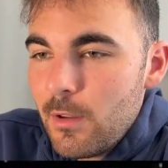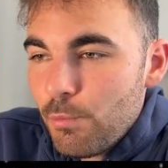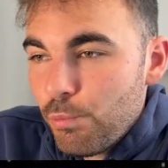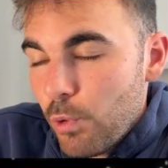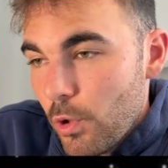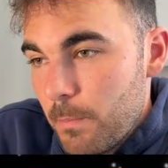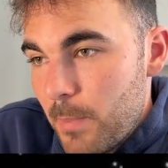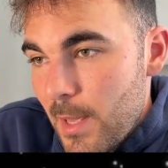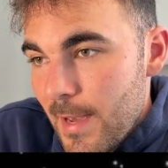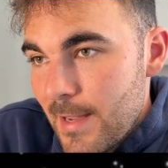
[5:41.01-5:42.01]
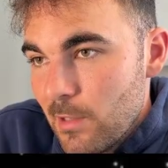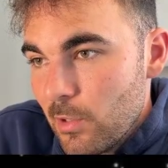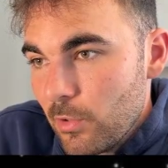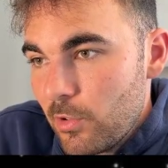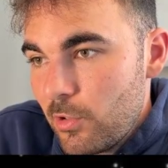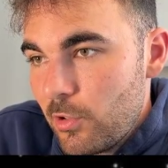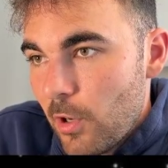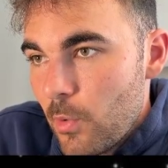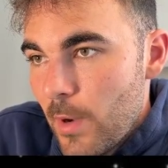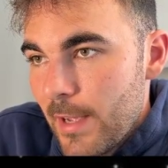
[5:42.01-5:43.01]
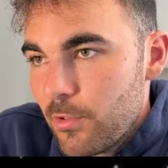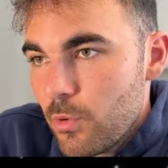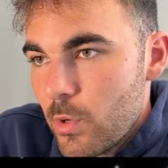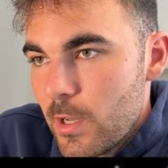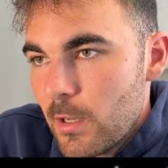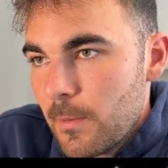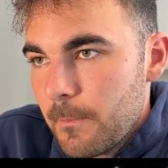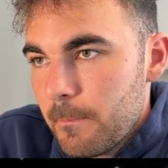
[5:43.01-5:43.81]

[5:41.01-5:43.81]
Rook b8 looks so natural here.